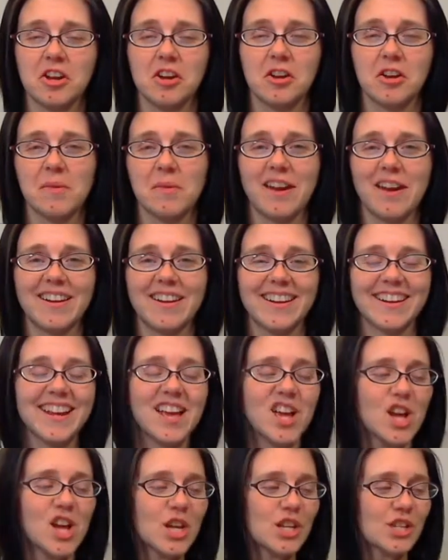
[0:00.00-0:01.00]
I'll talk about it.
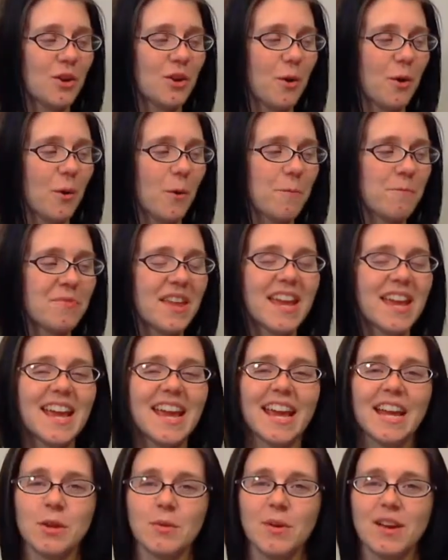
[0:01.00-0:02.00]
So
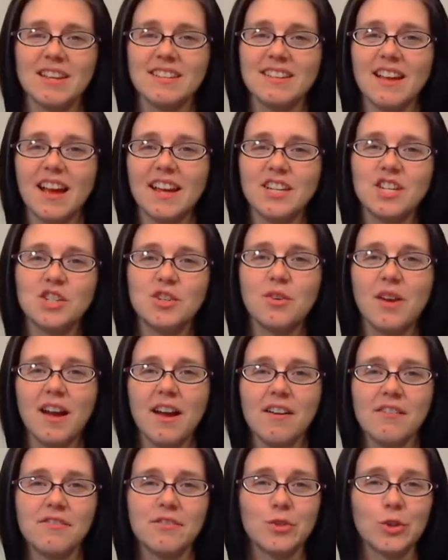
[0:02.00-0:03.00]
anyways, I do
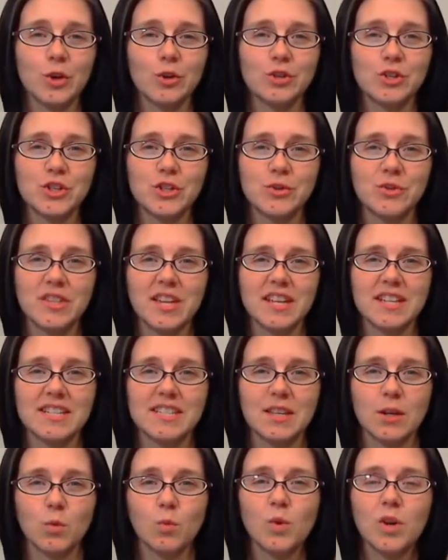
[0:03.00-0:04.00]
have those two
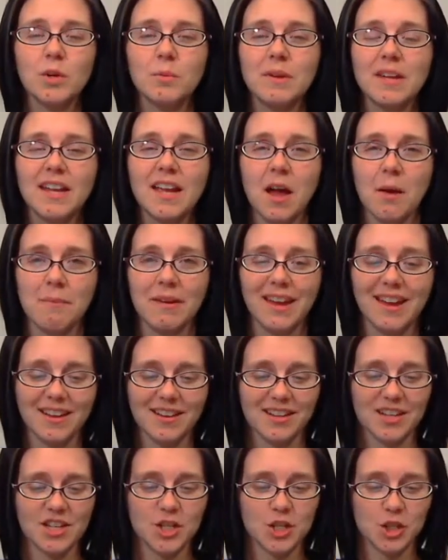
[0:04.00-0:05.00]
things that will be
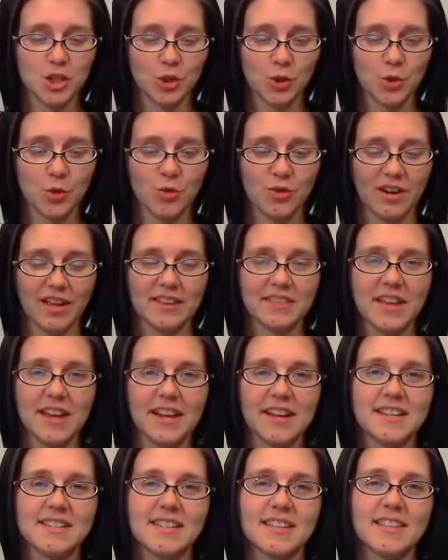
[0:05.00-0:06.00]
coming soon, and
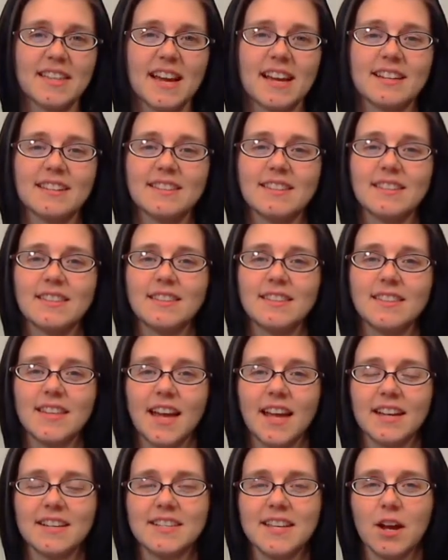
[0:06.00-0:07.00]
like I said,
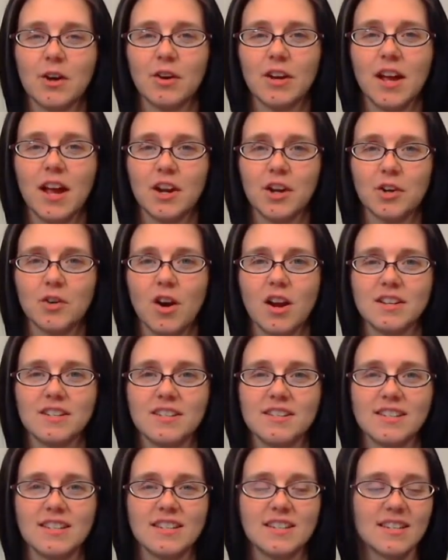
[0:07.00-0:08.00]
that's how it kind of
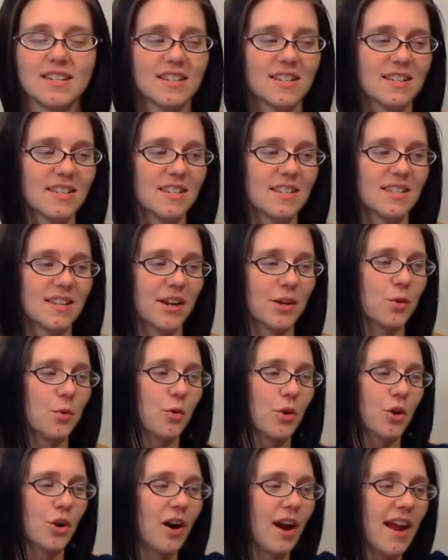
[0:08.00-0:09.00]
crosses into Design
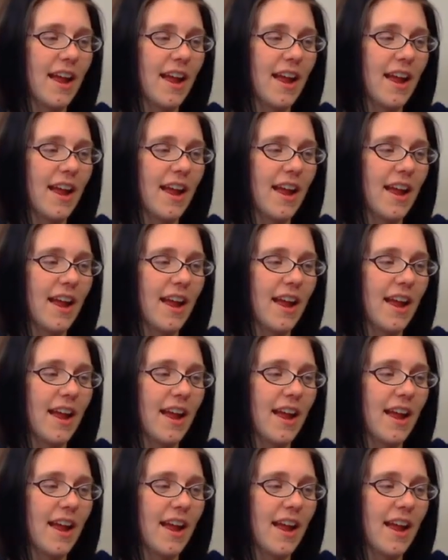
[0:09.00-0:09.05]
Corner.